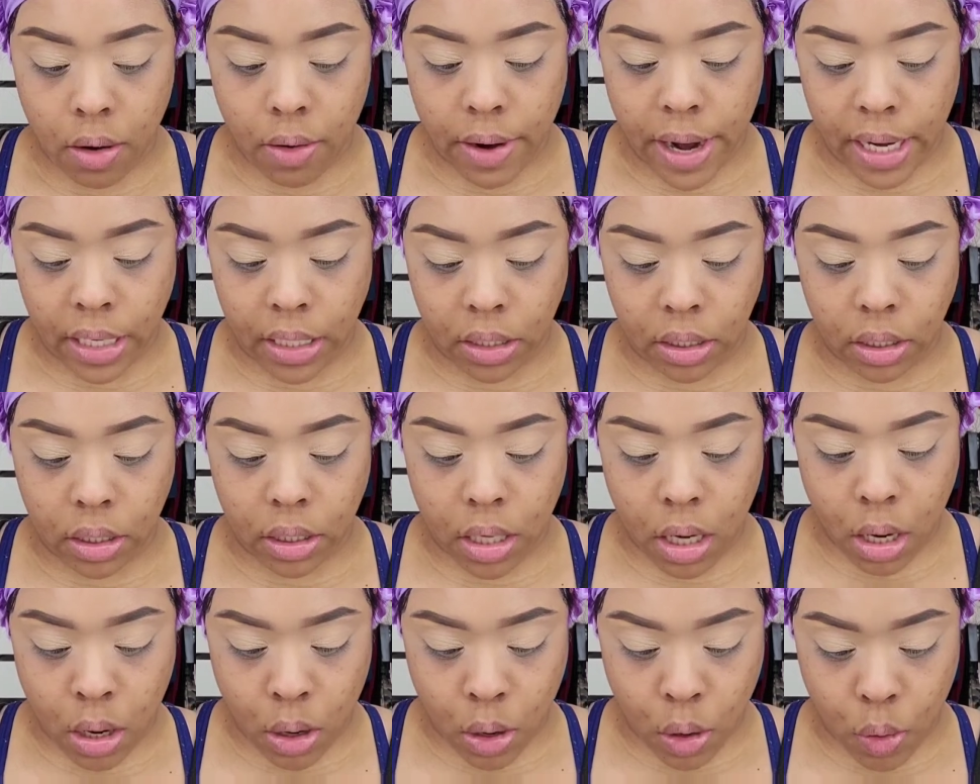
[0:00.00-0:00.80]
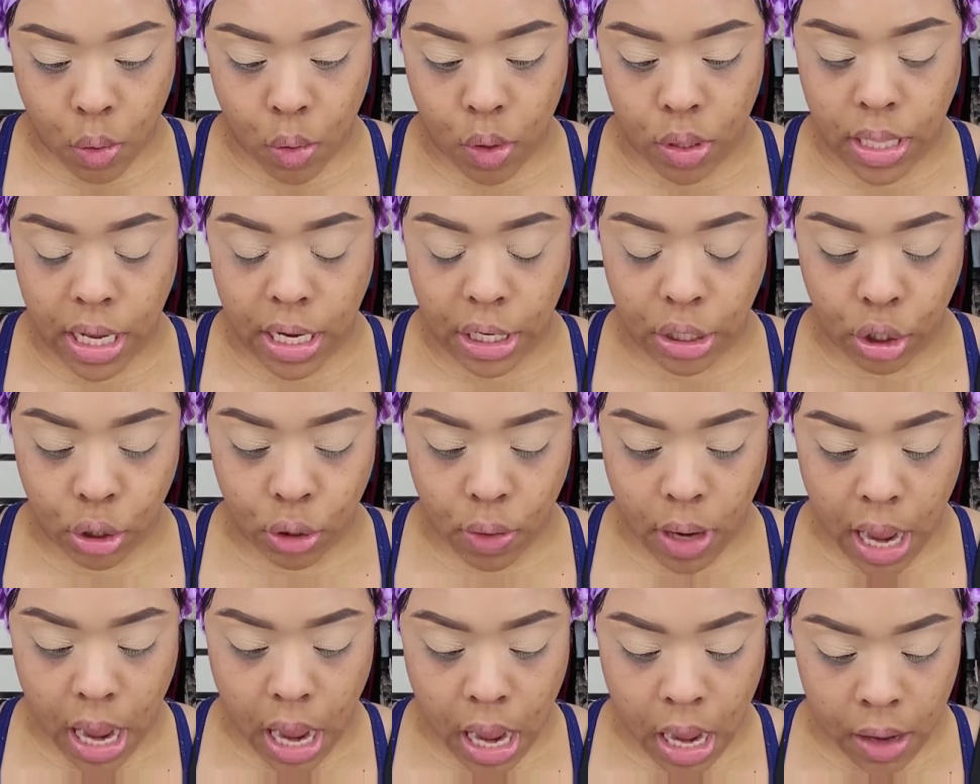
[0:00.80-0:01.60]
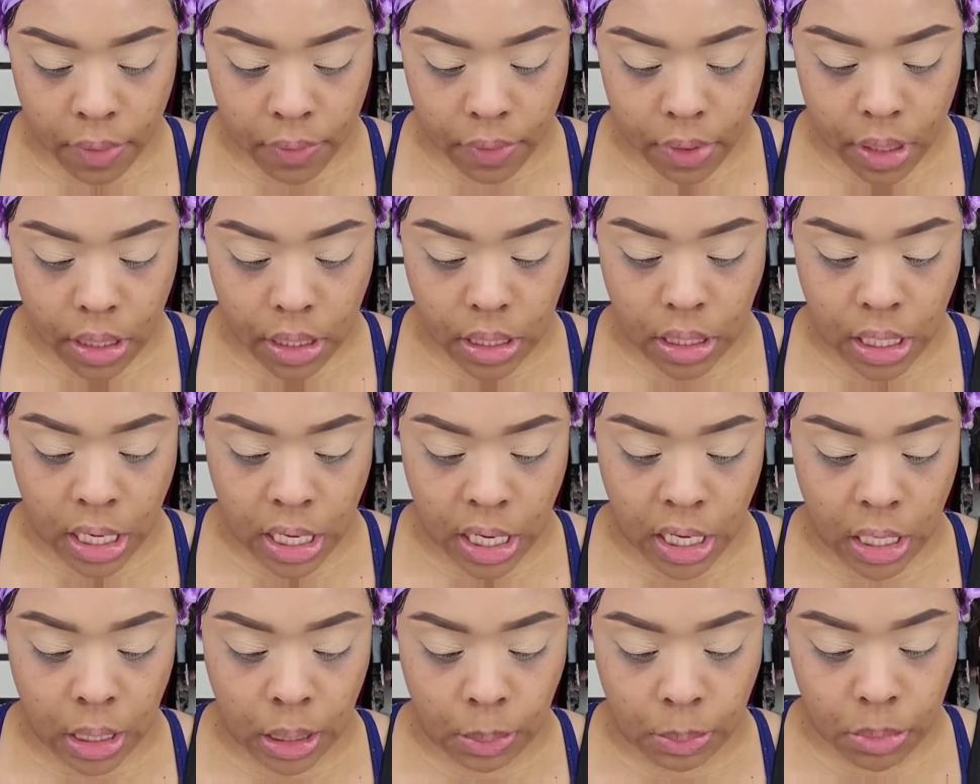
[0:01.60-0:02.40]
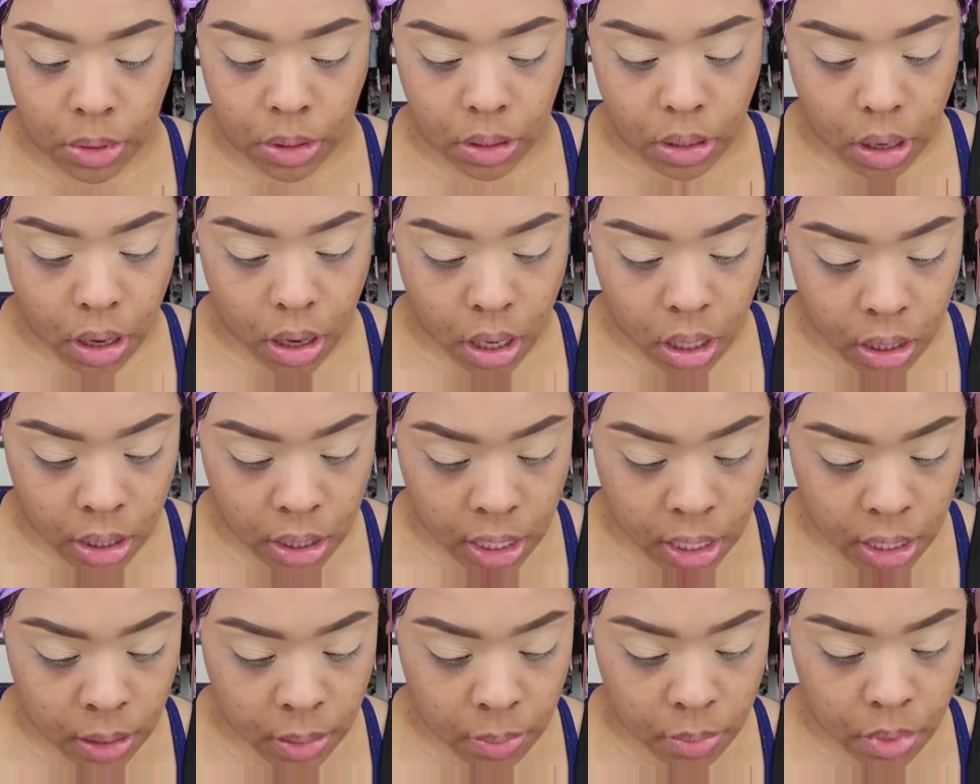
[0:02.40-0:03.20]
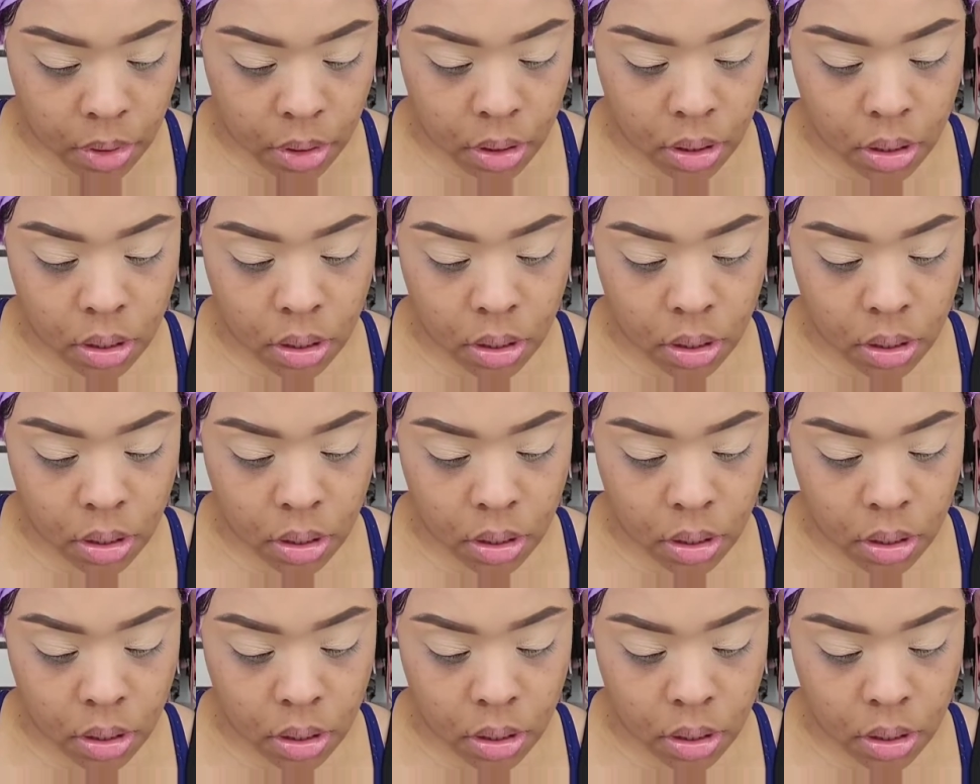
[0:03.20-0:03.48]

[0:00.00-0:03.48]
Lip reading: right, so they do have names on them.